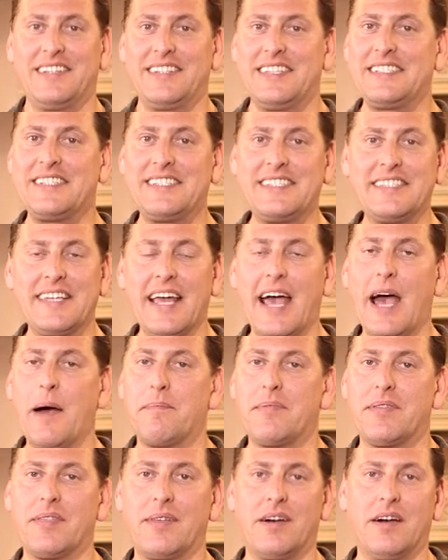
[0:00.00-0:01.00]
this
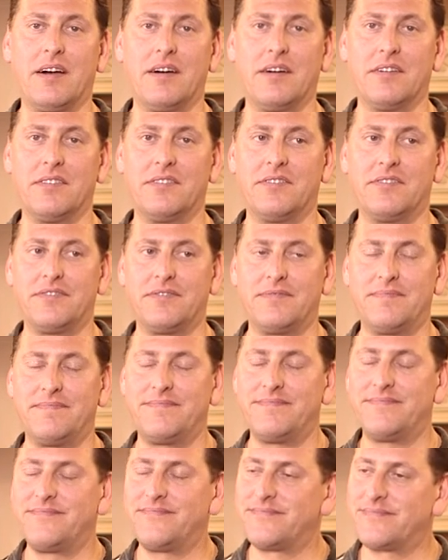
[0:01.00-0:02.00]
depth of
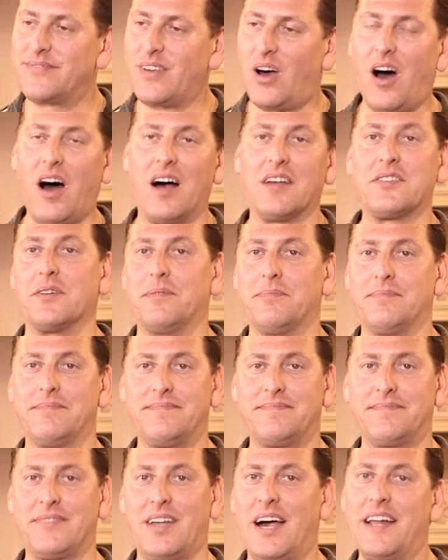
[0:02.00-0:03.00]
awesome.
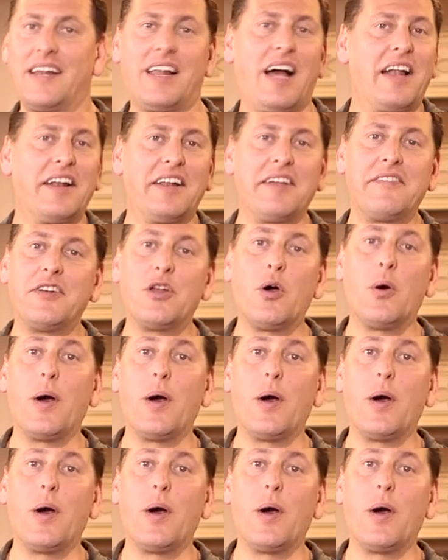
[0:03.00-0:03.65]
I, I don't even